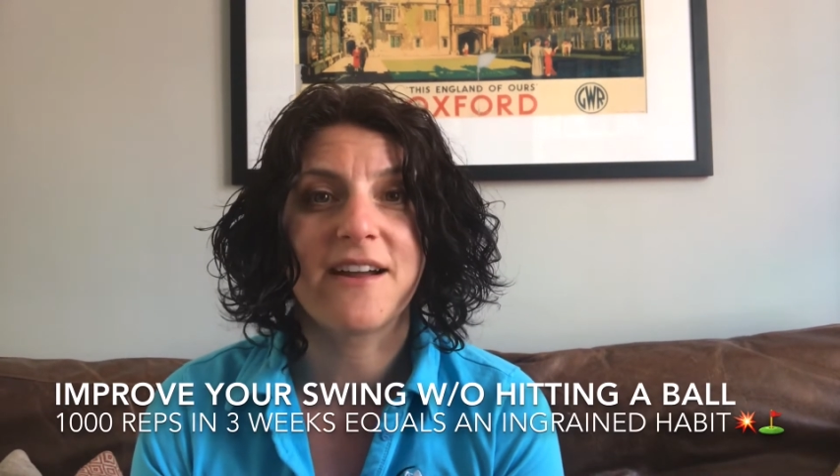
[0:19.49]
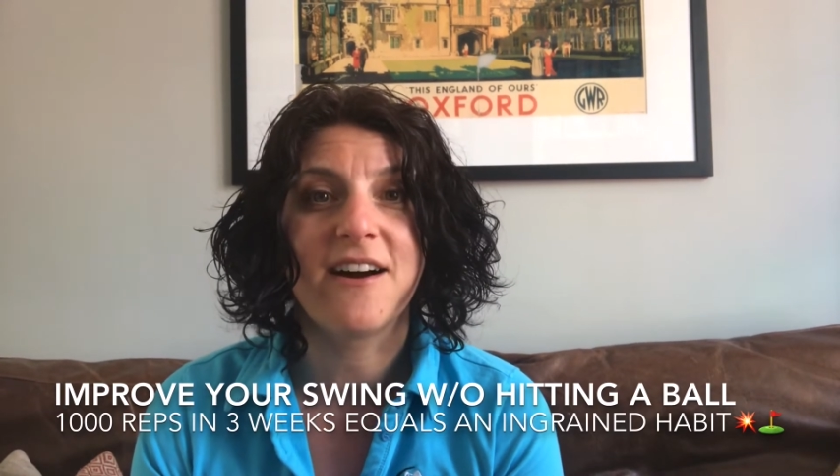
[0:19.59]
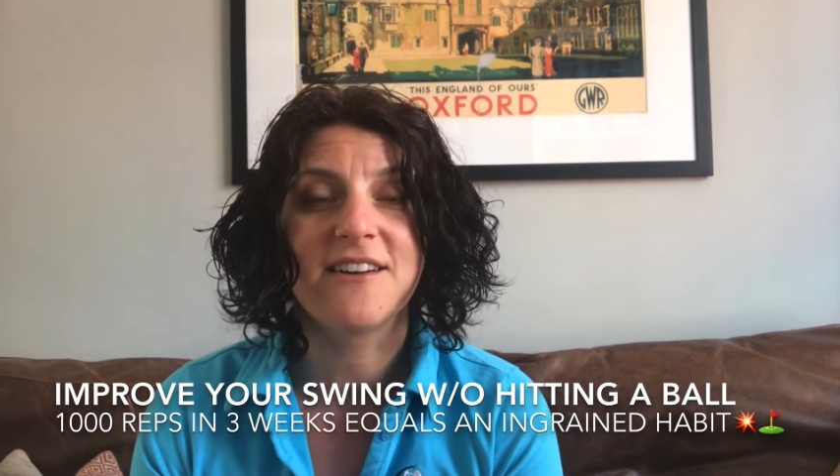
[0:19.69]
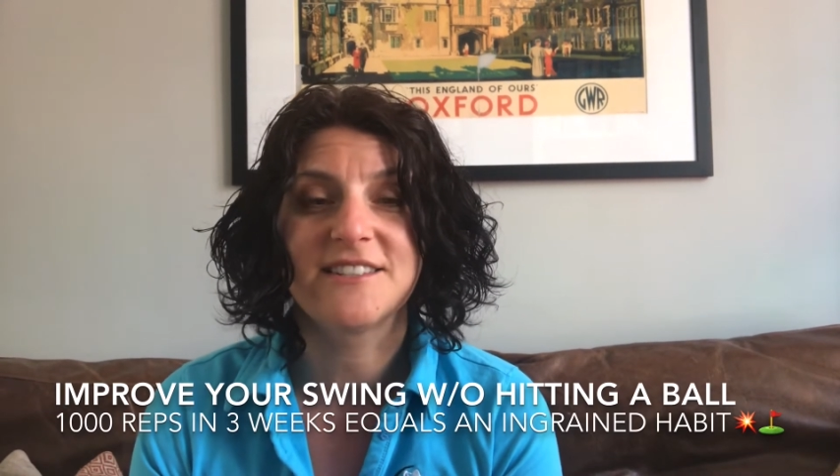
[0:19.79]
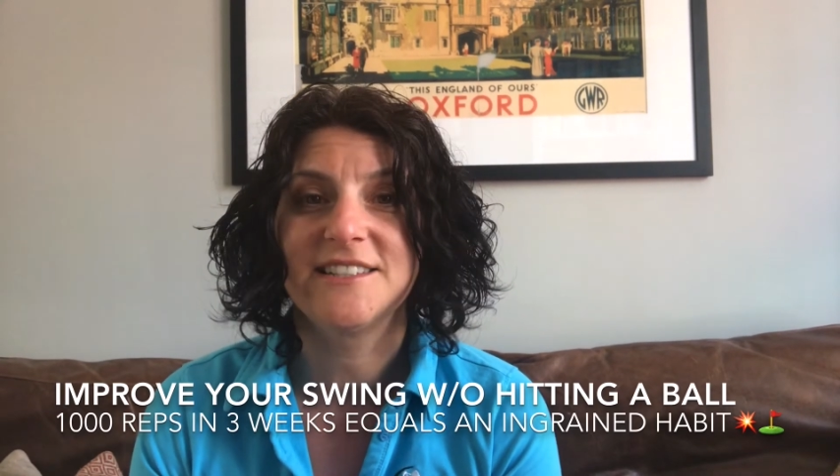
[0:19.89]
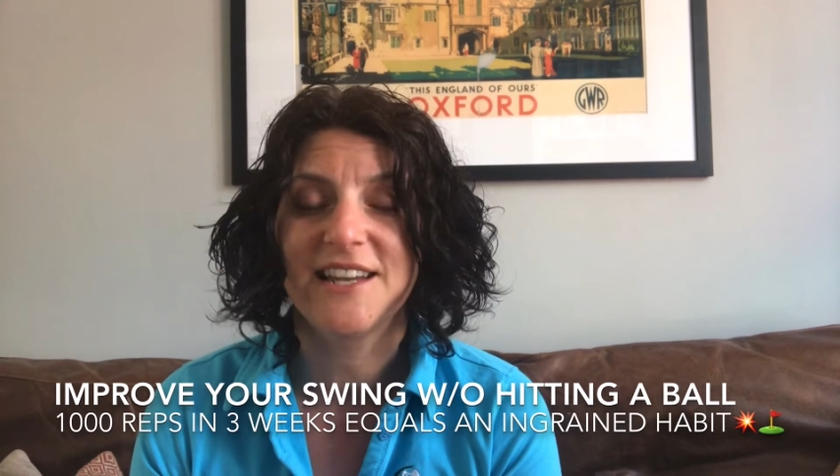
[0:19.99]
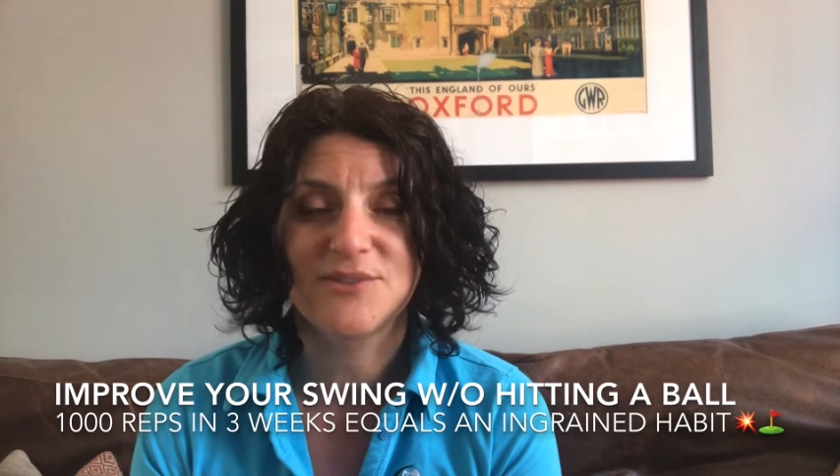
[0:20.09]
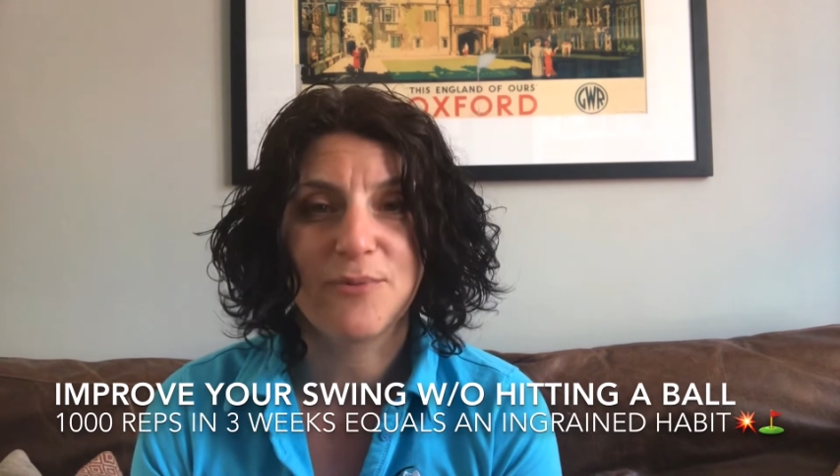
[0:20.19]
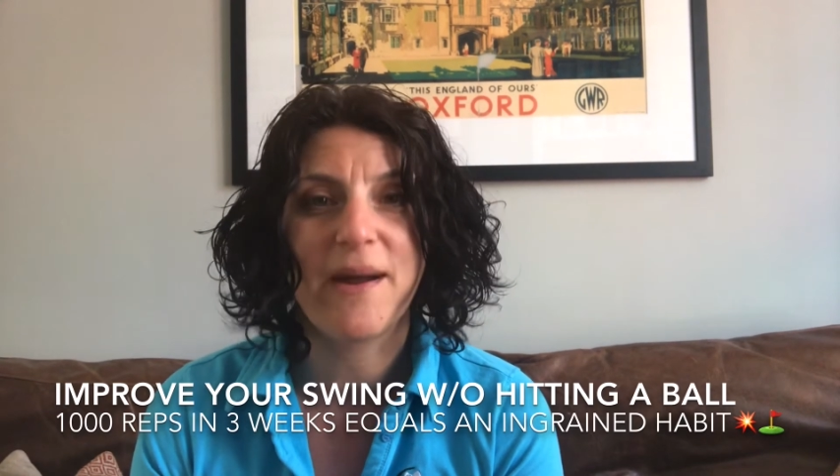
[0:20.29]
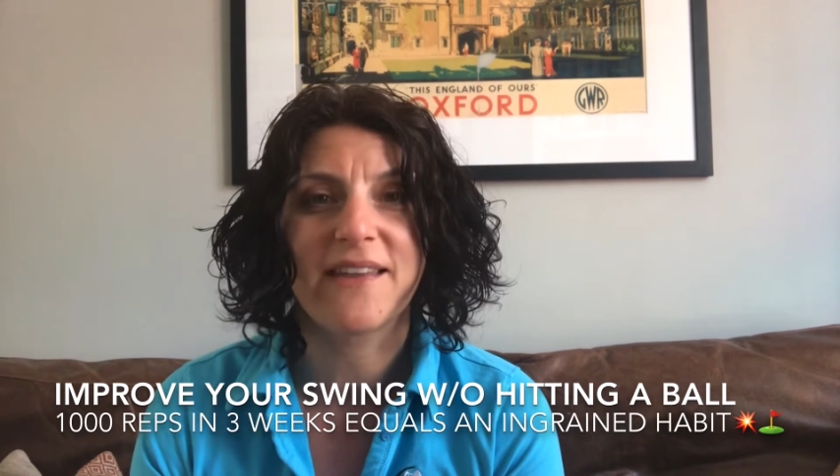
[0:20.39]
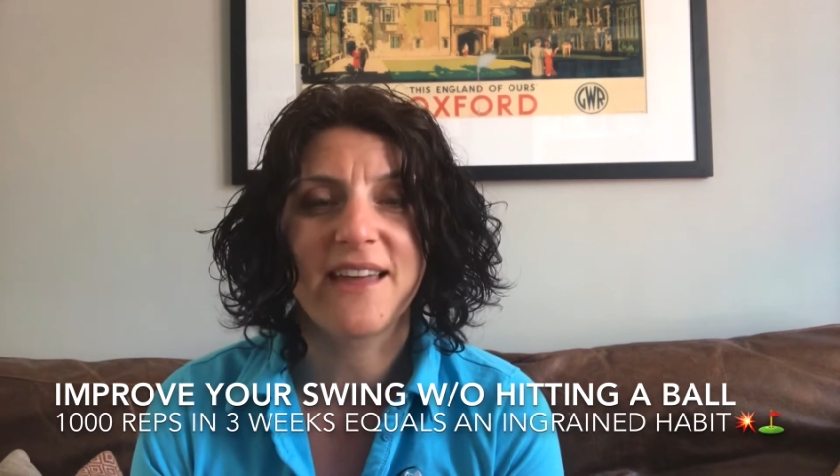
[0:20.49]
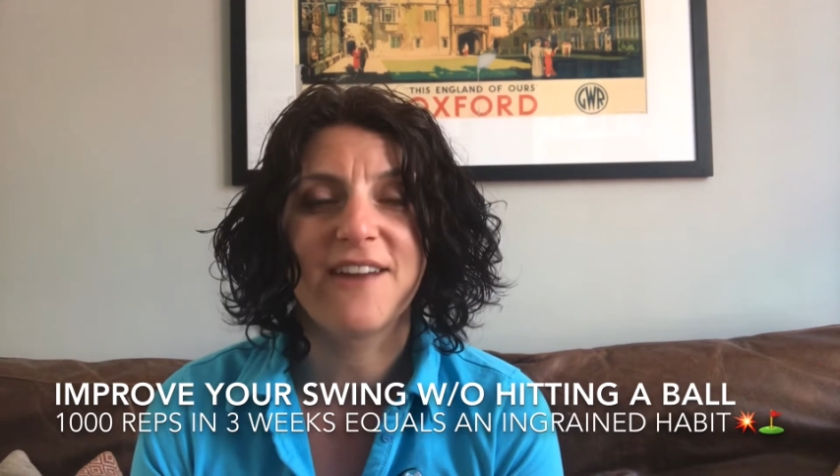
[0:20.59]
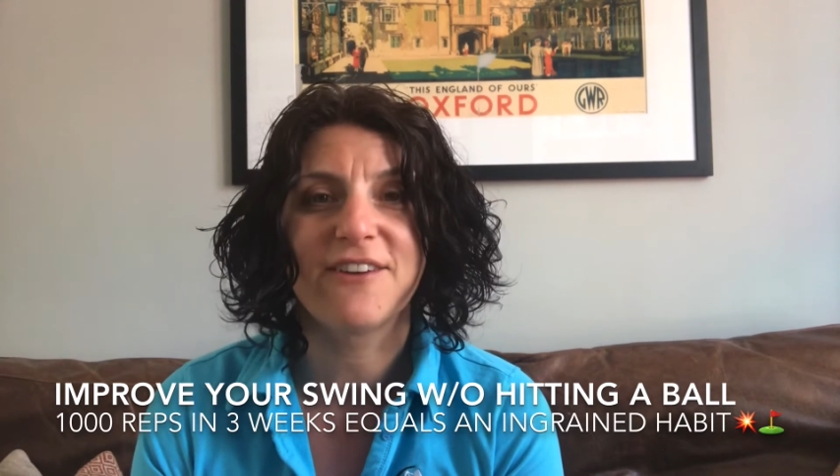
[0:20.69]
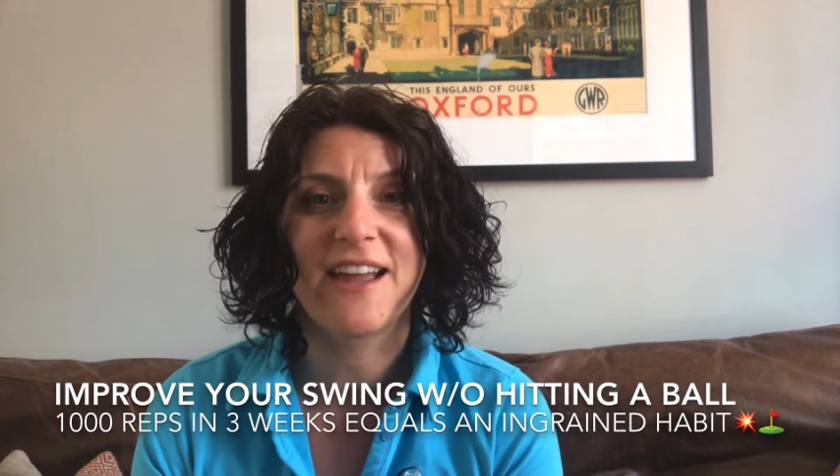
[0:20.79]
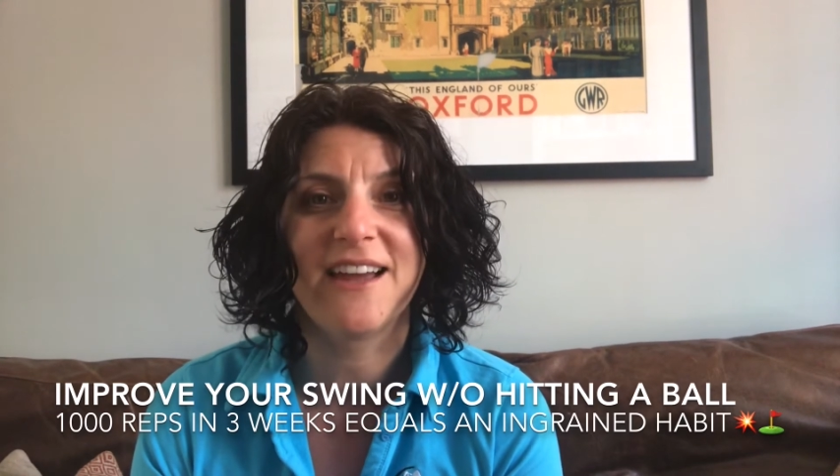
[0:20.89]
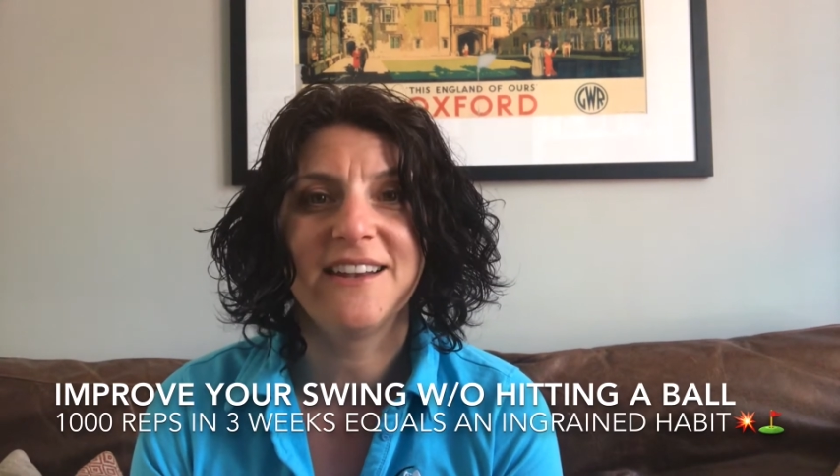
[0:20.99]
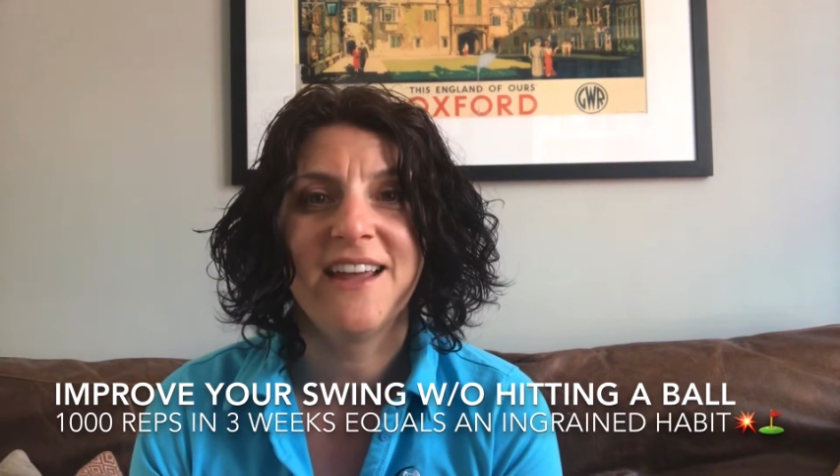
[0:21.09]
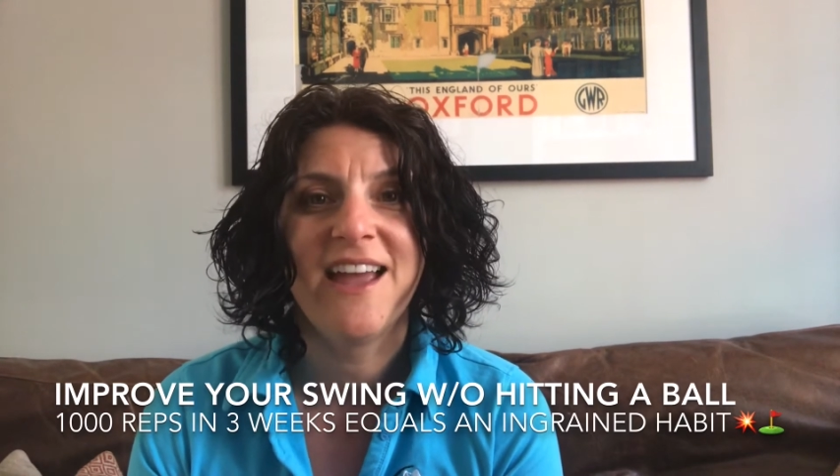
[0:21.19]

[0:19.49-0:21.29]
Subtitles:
garden. Yes, we're back there again.